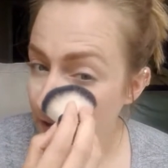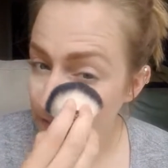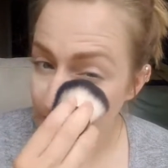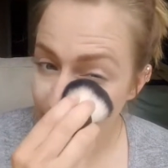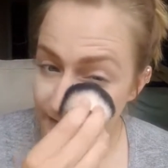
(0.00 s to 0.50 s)

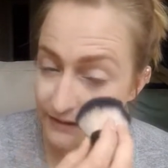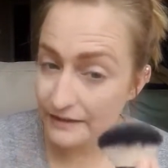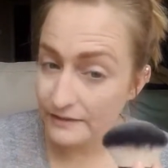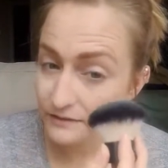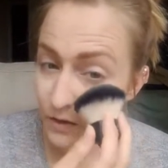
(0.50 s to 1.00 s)
This
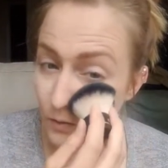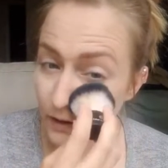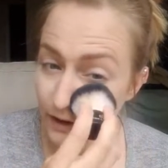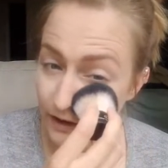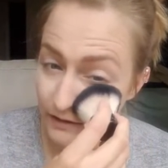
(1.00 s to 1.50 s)
is
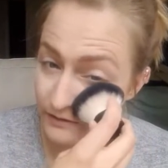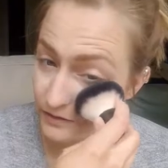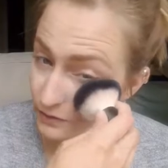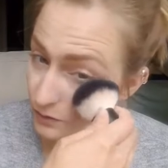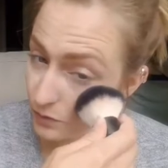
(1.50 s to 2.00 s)
going
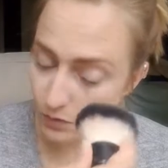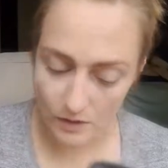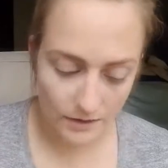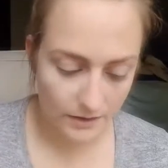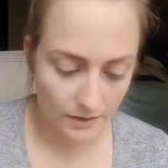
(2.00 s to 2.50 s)
to
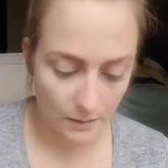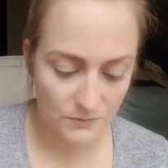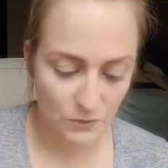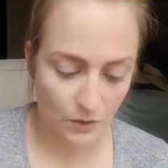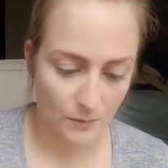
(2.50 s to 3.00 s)

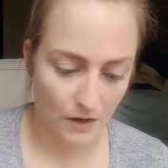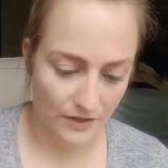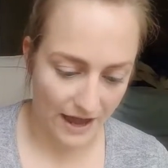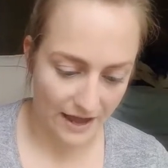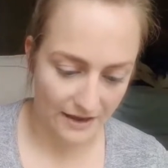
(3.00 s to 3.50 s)
absorb all
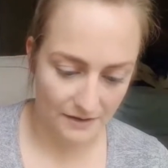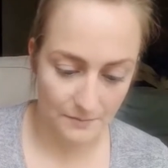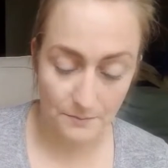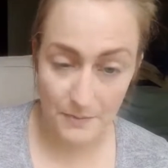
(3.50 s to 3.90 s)
that and